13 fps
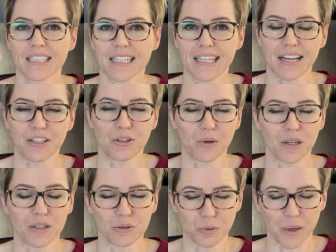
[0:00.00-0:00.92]
If you have
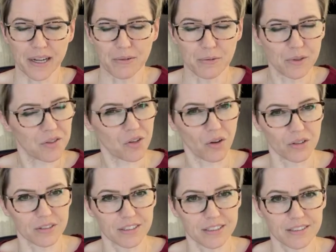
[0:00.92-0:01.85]
any other
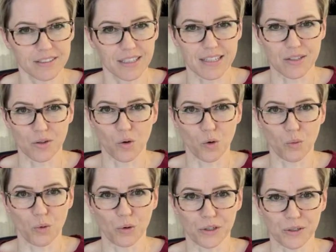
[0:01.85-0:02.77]
questions, feel free to
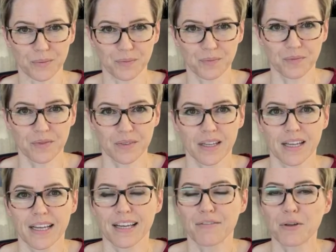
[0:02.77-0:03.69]
text or call
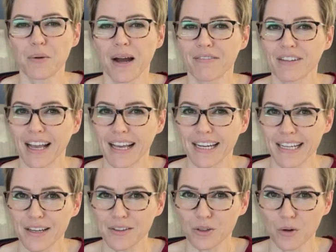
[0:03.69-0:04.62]

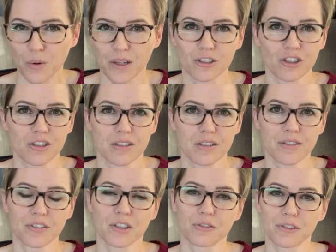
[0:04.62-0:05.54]
382-7335,
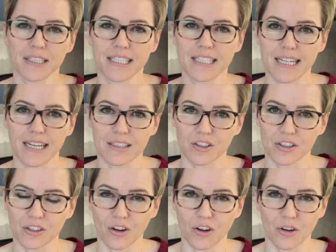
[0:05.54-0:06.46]
or you can always
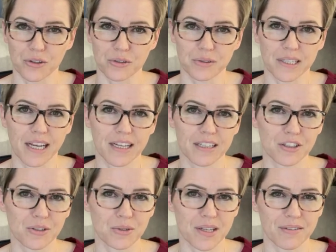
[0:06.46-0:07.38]
look me up at
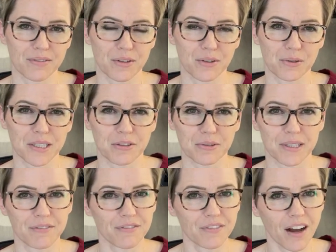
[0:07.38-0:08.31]
carrieflatla.com. I would
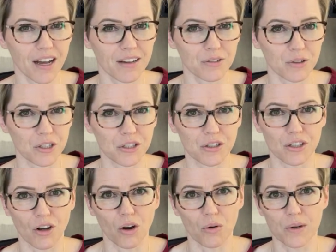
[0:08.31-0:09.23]
love to hear from
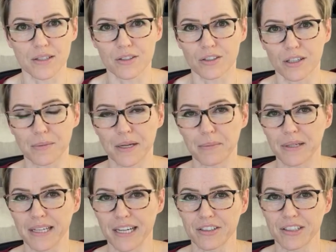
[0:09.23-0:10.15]
you. In the
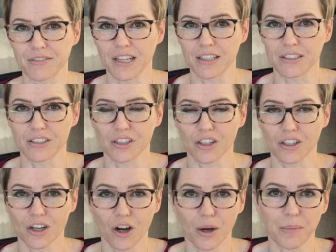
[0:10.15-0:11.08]
meantime, have a
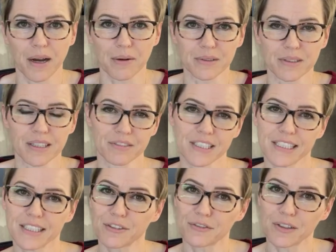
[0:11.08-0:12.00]
terrific weekend.
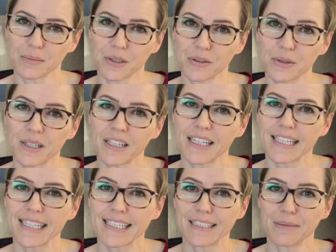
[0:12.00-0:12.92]
We'll see you for next
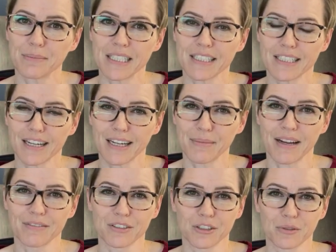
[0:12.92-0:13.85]
Friday. Friar,
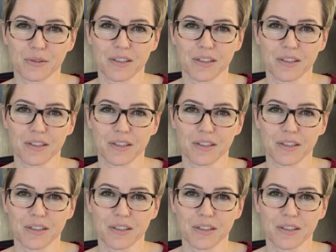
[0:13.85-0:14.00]
take care.